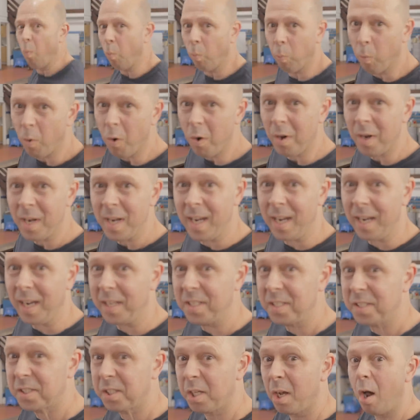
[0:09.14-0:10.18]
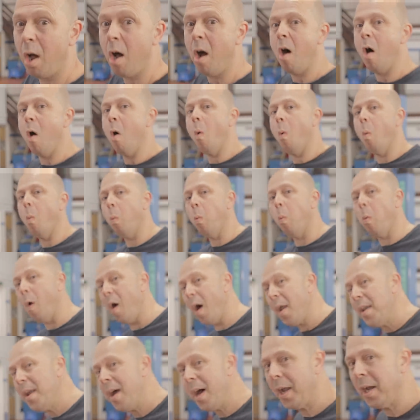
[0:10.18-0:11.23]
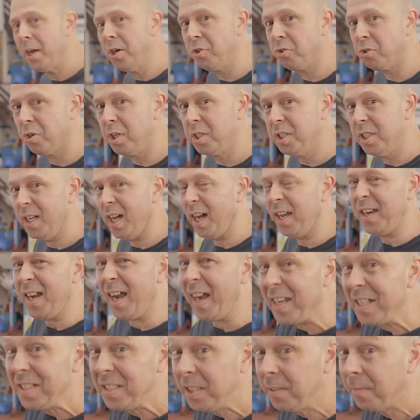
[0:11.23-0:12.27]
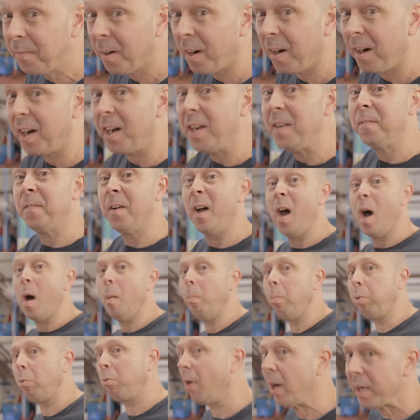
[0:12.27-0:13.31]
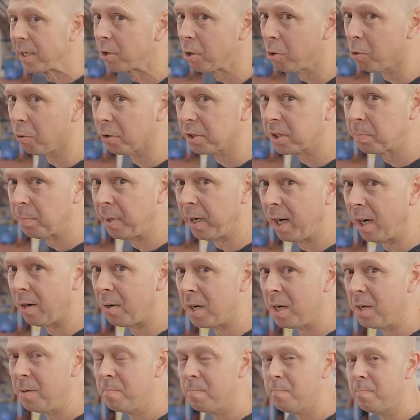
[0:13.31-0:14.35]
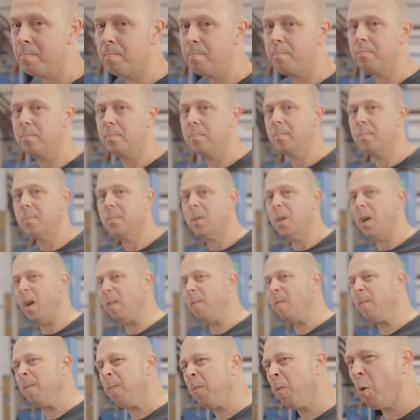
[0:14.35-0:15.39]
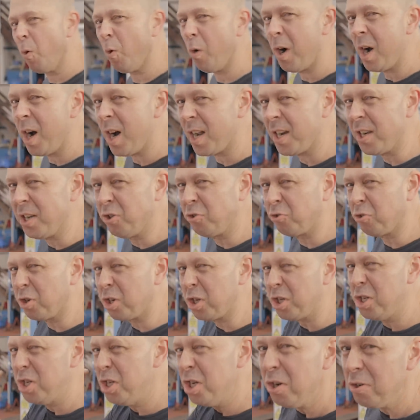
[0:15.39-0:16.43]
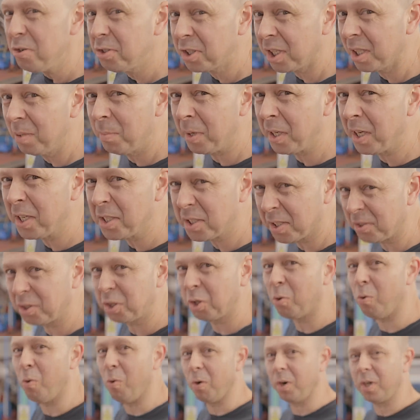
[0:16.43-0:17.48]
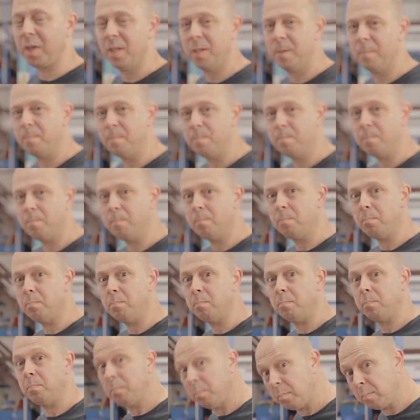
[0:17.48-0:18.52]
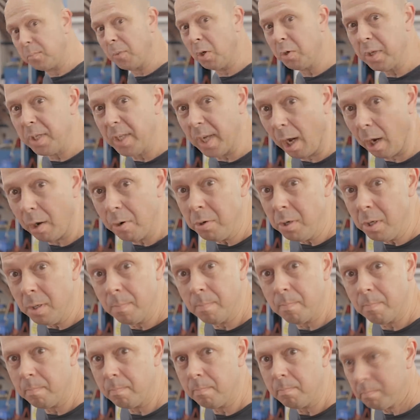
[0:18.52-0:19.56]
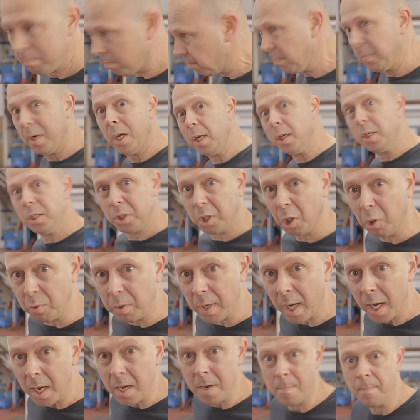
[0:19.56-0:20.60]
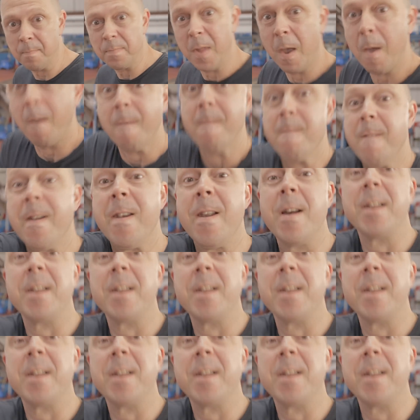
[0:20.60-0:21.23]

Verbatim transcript: What has 185 brake horsepower and 400 newton meters of torque? Do you know? Do you? Well,